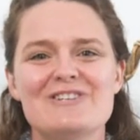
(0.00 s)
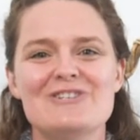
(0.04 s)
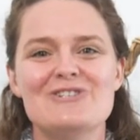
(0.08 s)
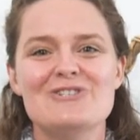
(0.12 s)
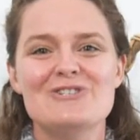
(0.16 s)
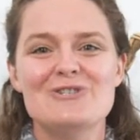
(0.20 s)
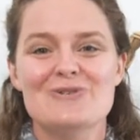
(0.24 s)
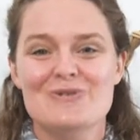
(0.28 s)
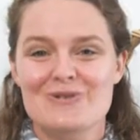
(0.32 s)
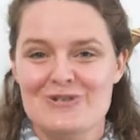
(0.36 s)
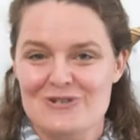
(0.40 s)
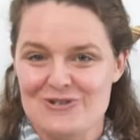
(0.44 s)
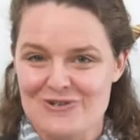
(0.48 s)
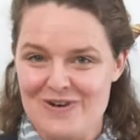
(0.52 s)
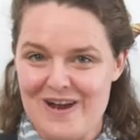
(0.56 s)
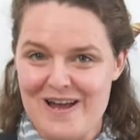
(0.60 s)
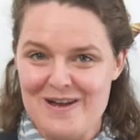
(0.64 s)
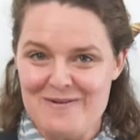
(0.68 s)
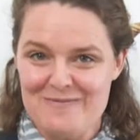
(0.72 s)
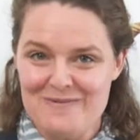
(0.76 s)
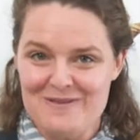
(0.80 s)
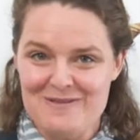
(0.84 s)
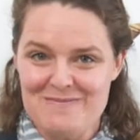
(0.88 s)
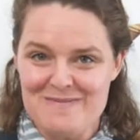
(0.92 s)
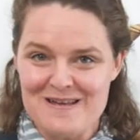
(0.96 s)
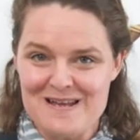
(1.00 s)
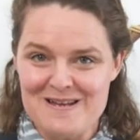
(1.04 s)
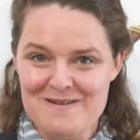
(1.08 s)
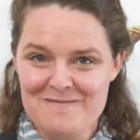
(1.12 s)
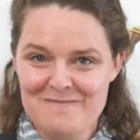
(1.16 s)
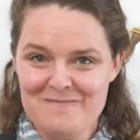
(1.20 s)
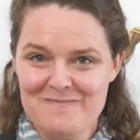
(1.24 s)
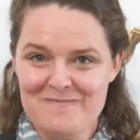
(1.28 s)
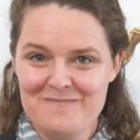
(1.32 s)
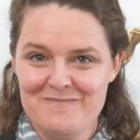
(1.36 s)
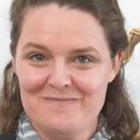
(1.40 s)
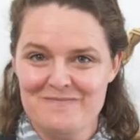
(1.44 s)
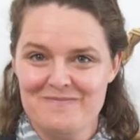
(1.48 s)
Do you want to try it with me?
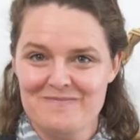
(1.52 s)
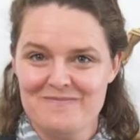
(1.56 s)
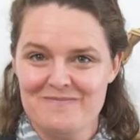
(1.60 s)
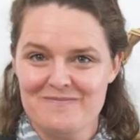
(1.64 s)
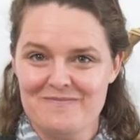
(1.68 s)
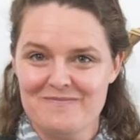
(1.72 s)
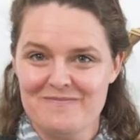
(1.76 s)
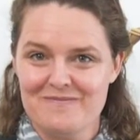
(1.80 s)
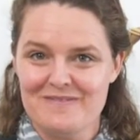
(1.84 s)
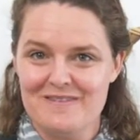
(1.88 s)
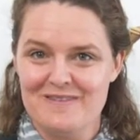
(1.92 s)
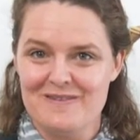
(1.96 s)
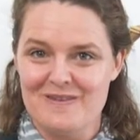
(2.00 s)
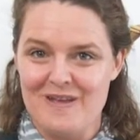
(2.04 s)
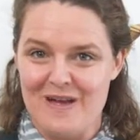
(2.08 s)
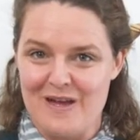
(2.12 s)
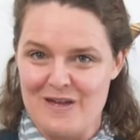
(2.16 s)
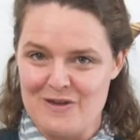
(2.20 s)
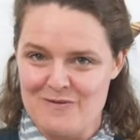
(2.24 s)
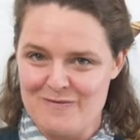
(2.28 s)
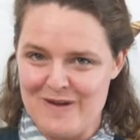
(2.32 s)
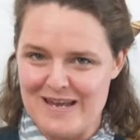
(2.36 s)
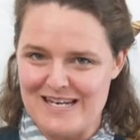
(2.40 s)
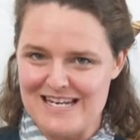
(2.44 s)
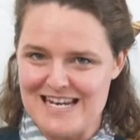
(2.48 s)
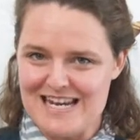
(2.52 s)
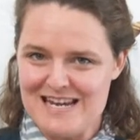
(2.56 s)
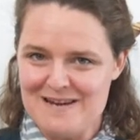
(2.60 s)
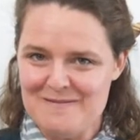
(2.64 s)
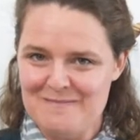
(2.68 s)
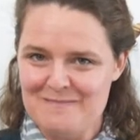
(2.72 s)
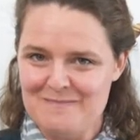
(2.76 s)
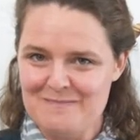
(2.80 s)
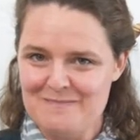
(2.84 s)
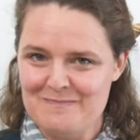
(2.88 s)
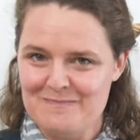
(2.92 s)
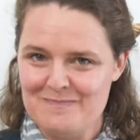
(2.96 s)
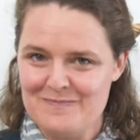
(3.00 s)
Are you ready?
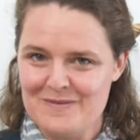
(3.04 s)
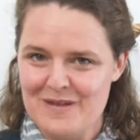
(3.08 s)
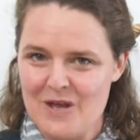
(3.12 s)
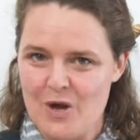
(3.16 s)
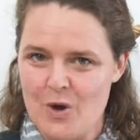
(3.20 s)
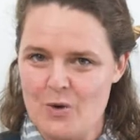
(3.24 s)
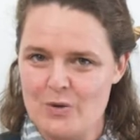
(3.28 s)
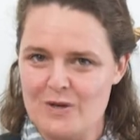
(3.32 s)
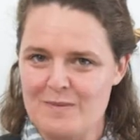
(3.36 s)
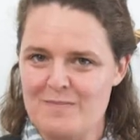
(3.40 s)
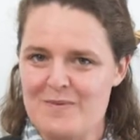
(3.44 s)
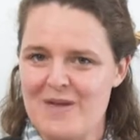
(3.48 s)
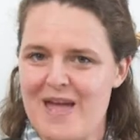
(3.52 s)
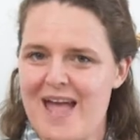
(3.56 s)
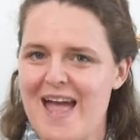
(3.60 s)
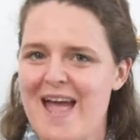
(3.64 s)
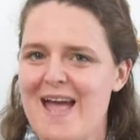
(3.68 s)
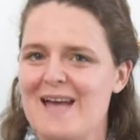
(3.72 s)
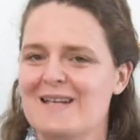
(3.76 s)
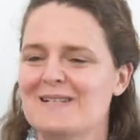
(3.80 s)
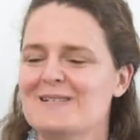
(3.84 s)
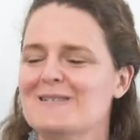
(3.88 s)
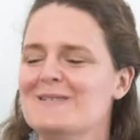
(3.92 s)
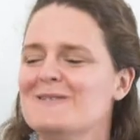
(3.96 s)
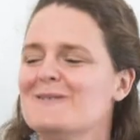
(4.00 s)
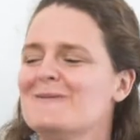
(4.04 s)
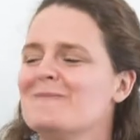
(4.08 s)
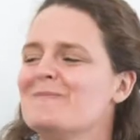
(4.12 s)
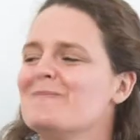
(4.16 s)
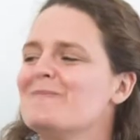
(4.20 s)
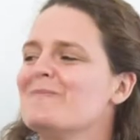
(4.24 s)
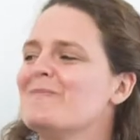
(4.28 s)
Hold up your hands.